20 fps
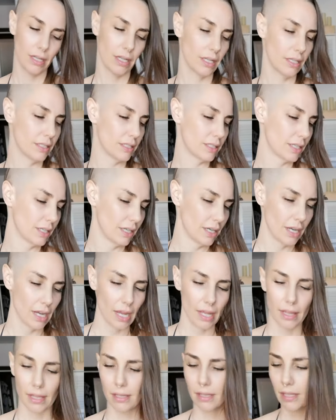I
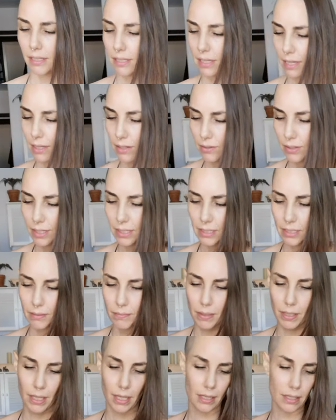think that's interesting
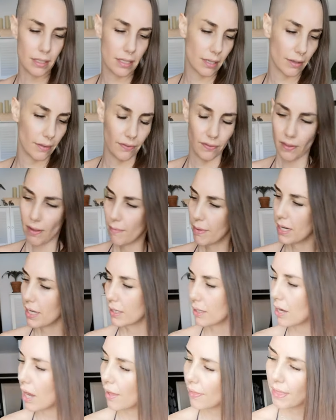because the
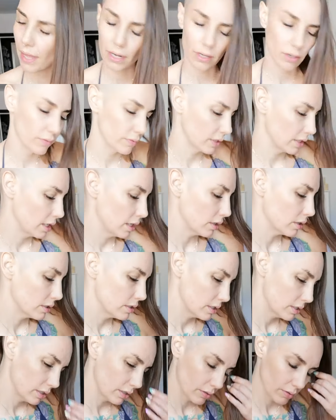feminine got that over here
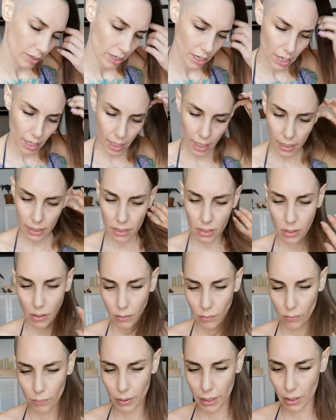too. It's
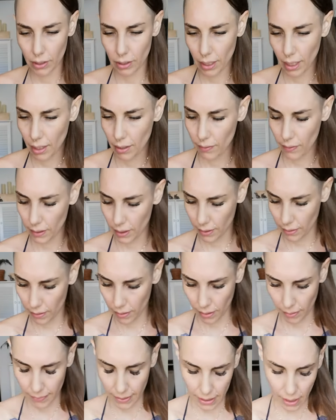so weird how they,
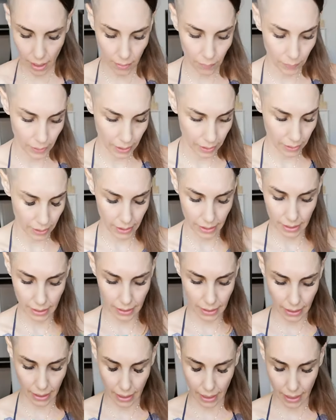I mean, not weird, it's
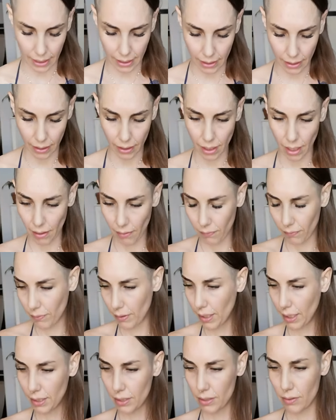just, I love
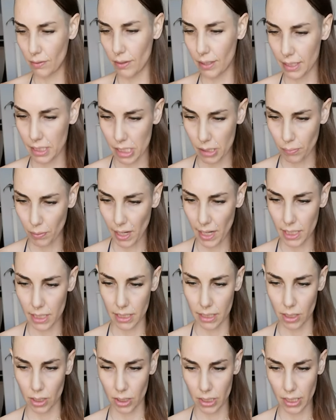when I do these
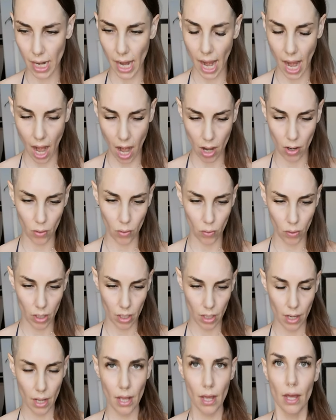spreads, just how
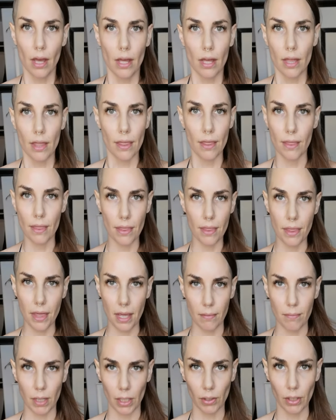
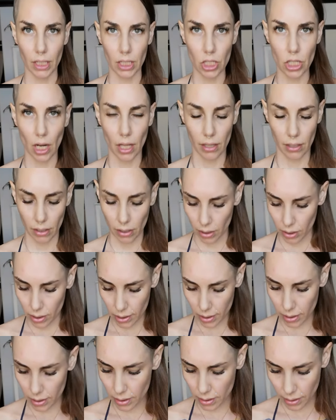they mirror each
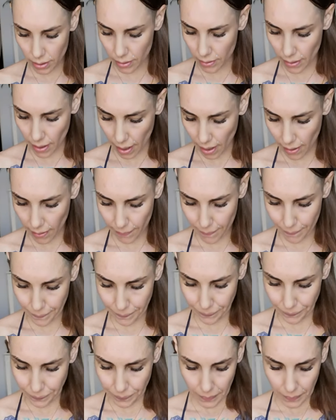other's. Um,